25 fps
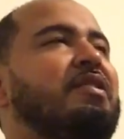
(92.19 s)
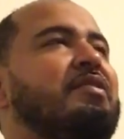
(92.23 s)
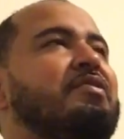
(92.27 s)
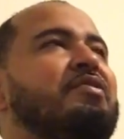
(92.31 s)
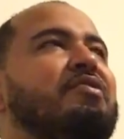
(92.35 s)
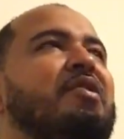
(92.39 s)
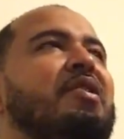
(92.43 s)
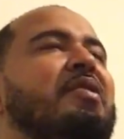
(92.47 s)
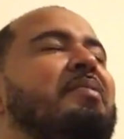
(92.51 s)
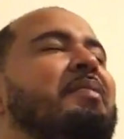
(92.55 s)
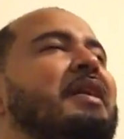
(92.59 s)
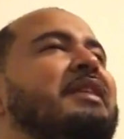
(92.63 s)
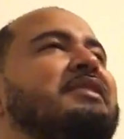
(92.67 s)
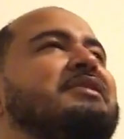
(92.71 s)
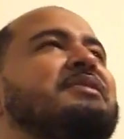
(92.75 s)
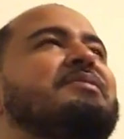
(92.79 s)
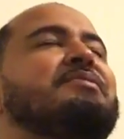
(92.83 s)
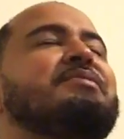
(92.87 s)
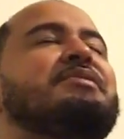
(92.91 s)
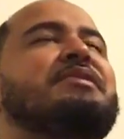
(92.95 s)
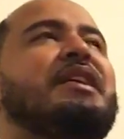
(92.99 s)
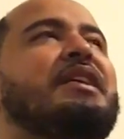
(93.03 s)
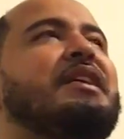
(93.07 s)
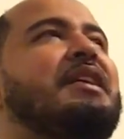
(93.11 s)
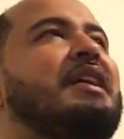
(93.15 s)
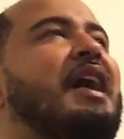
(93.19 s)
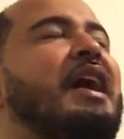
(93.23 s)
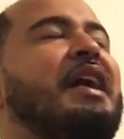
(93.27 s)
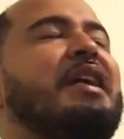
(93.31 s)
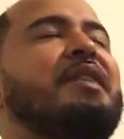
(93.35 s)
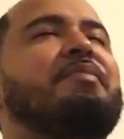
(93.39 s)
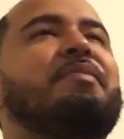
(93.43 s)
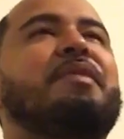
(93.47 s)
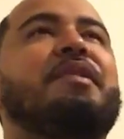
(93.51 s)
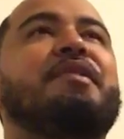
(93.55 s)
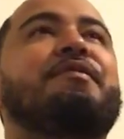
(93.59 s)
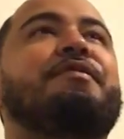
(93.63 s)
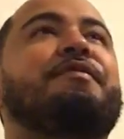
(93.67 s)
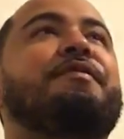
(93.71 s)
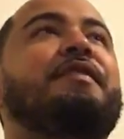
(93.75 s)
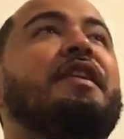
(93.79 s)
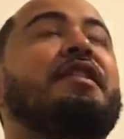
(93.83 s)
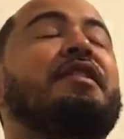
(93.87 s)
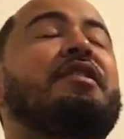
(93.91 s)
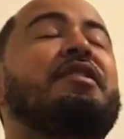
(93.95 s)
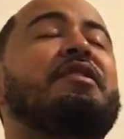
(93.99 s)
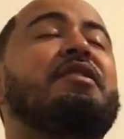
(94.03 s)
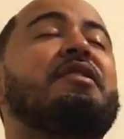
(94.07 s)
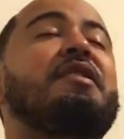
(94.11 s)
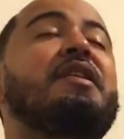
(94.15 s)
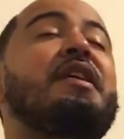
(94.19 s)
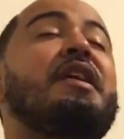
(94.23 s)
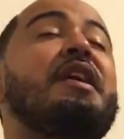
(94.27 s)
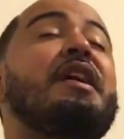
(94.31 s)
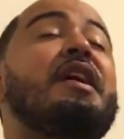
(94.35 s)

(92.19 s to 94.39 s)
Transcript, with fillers: or nor am I some psychotic motherfucker.